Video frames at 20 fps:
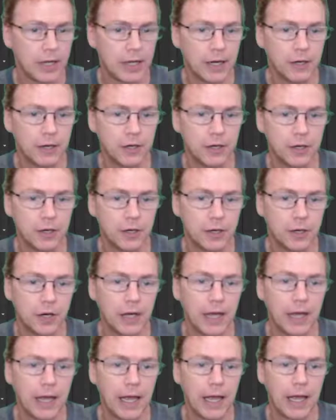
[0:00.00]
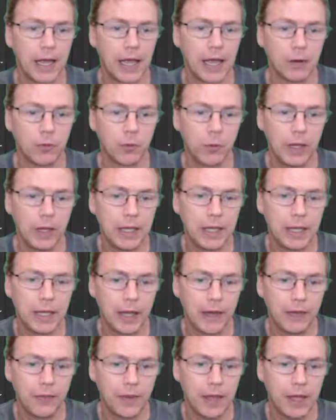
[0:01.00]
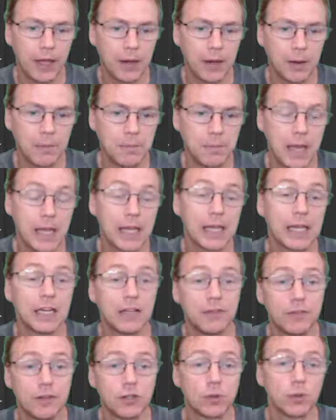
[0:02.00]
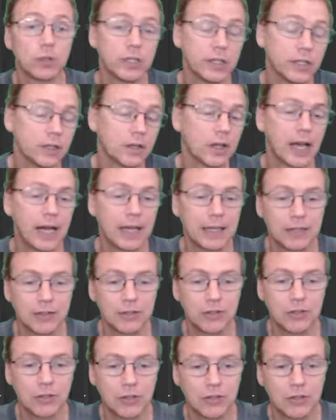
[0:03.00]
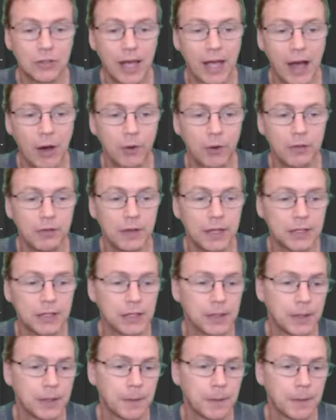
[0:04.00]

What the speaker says: editor, and we can then make individual little atlases out of it.